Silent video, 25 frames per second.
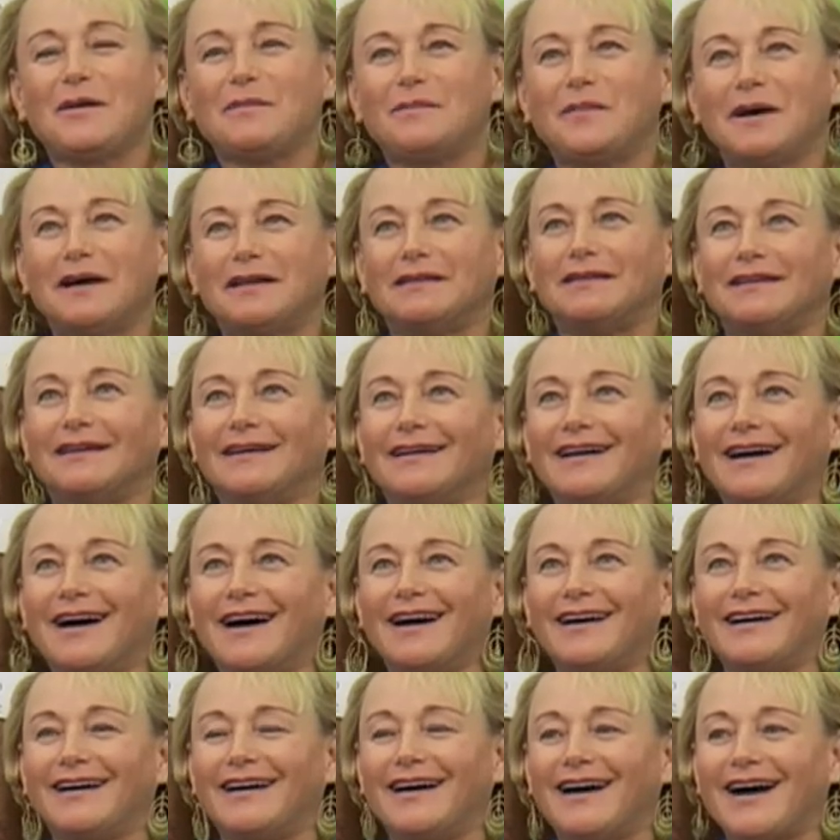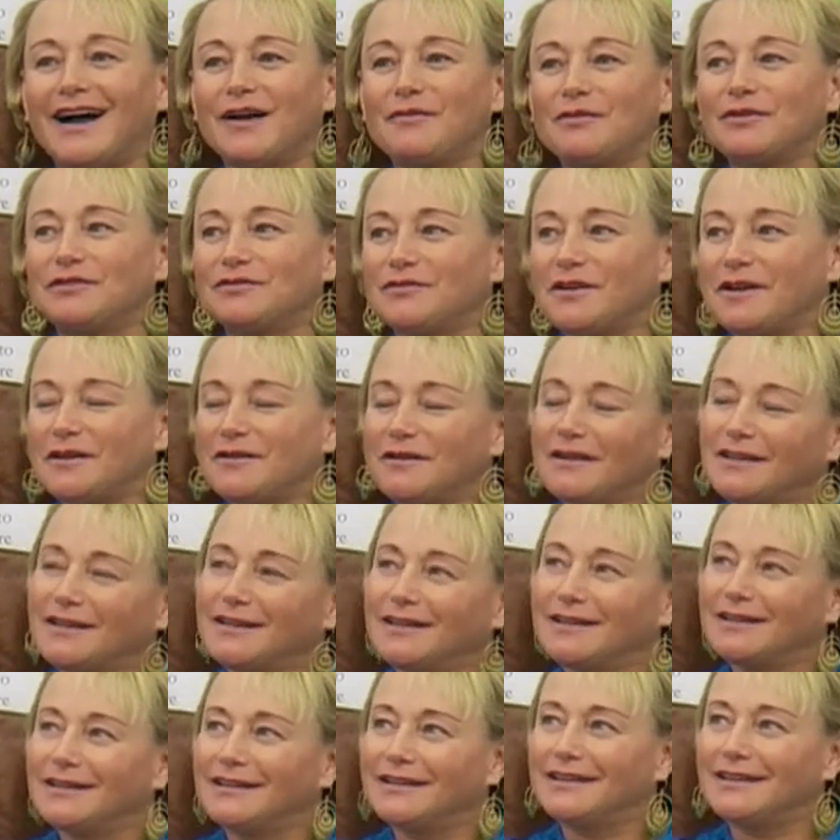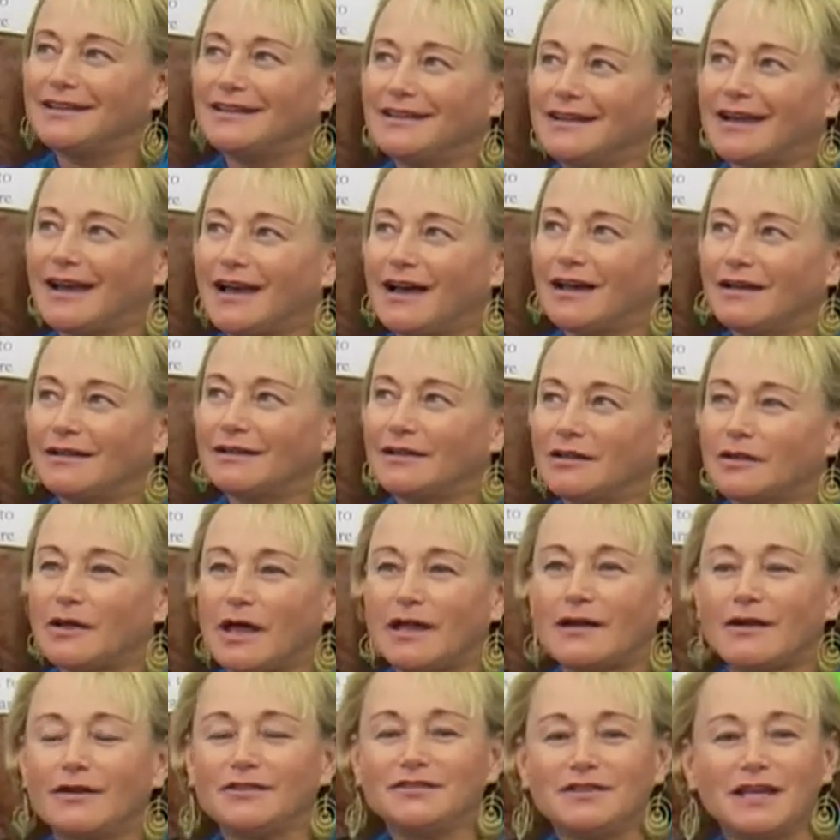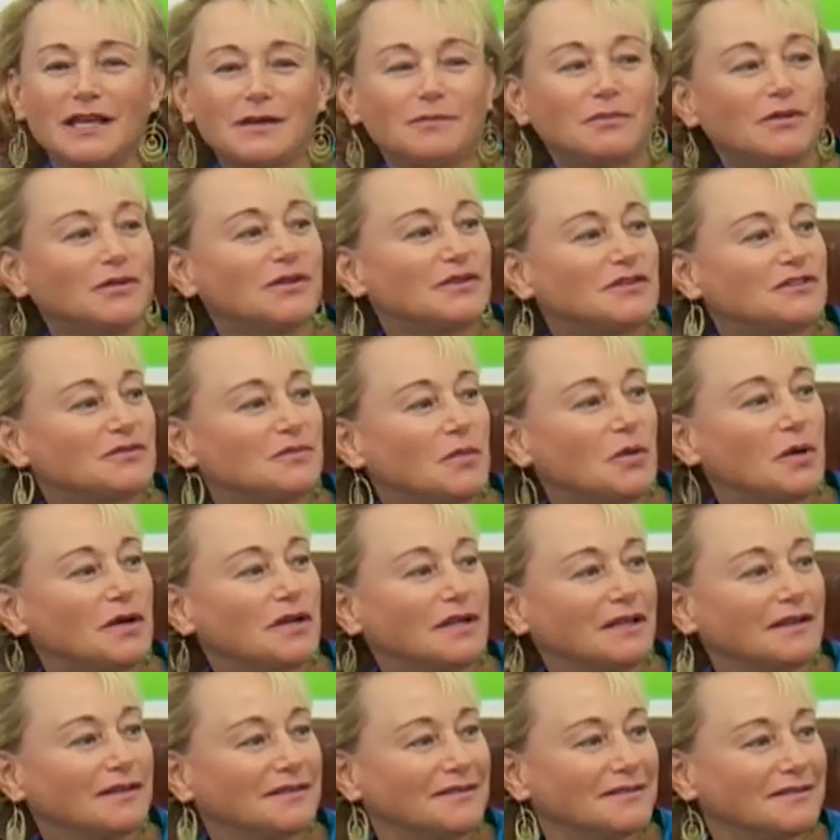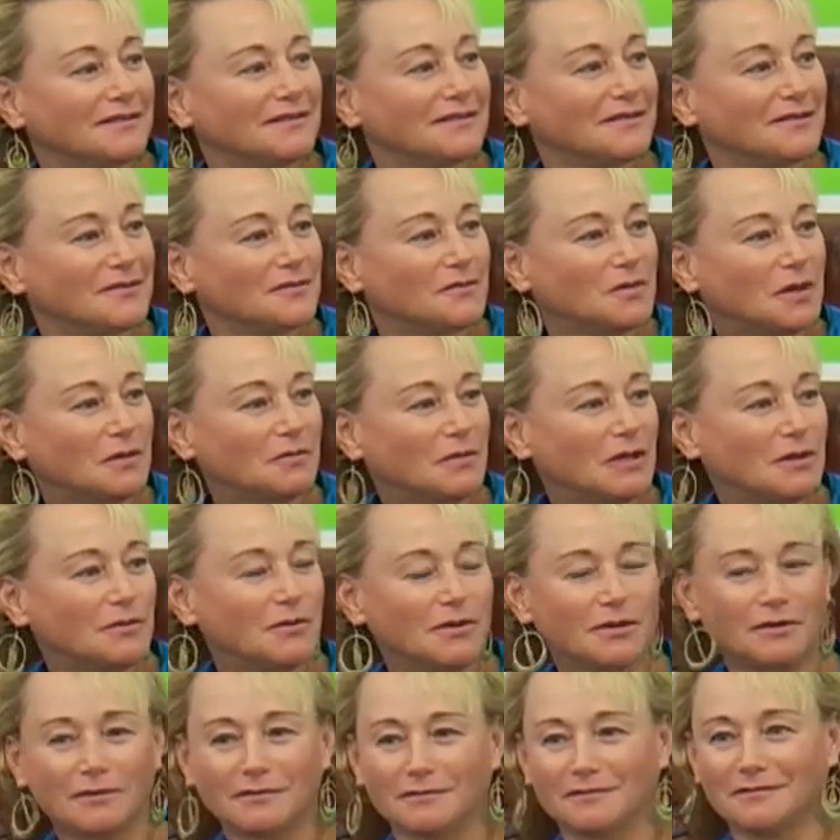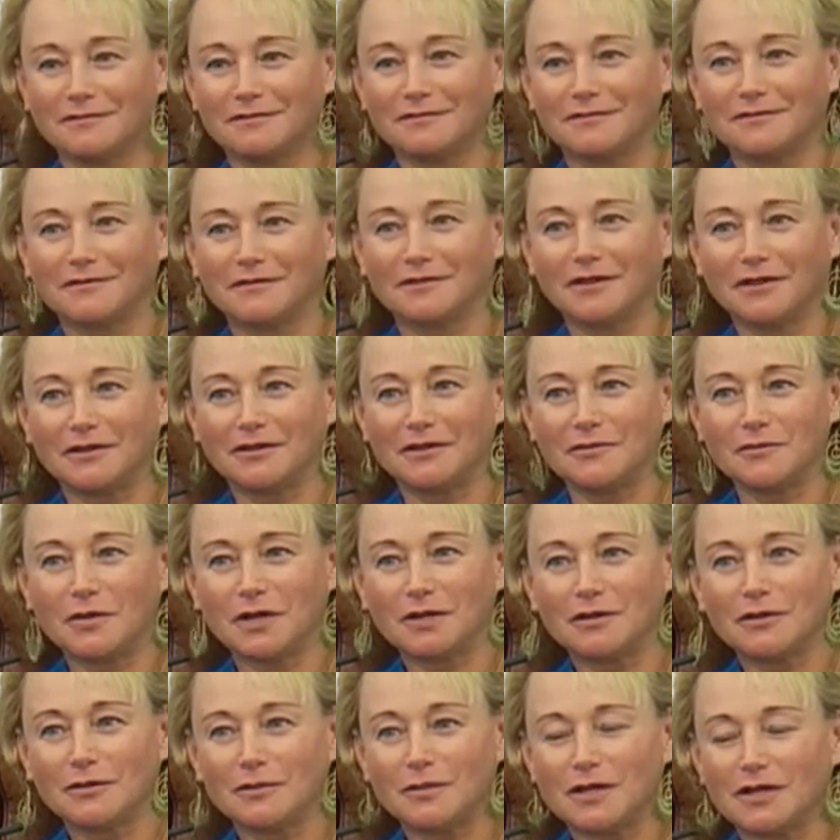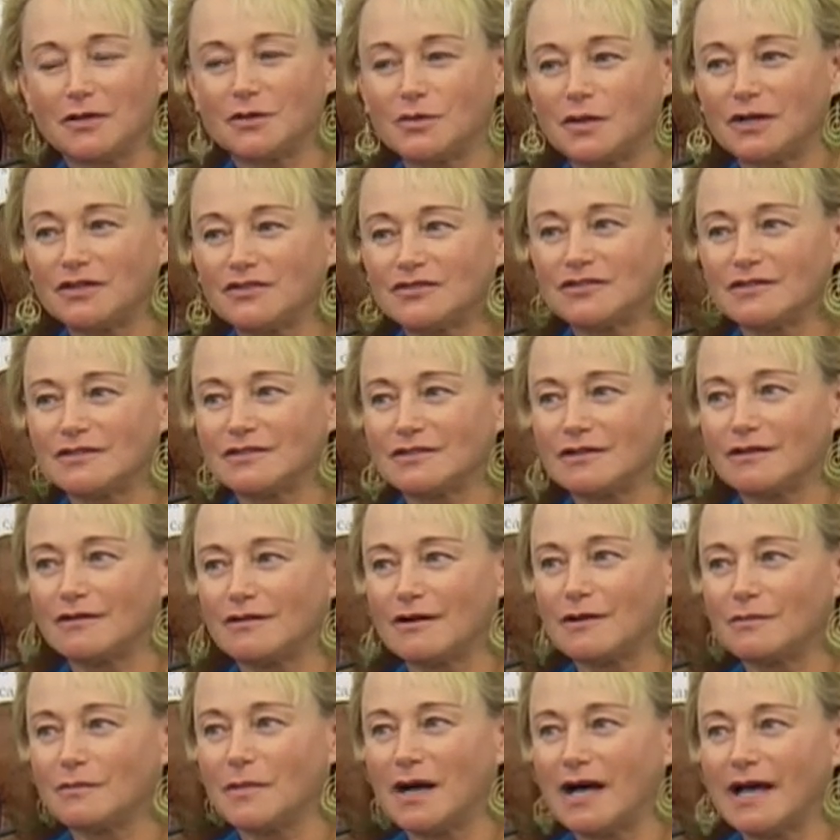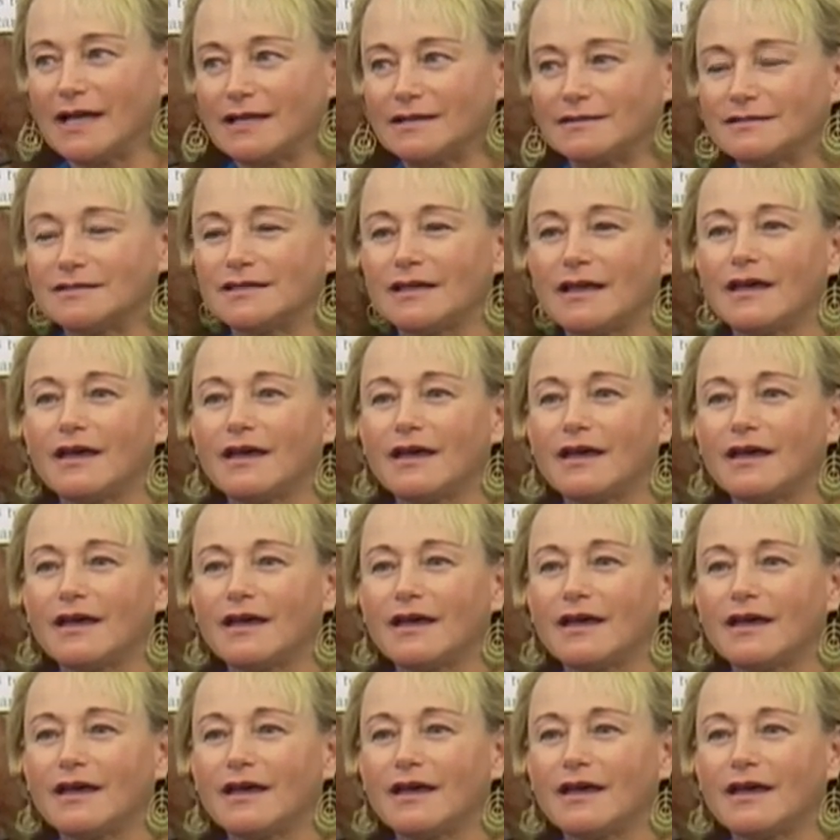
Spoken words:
But I was at our table this morning when we were thinking what are the big questions on our minds,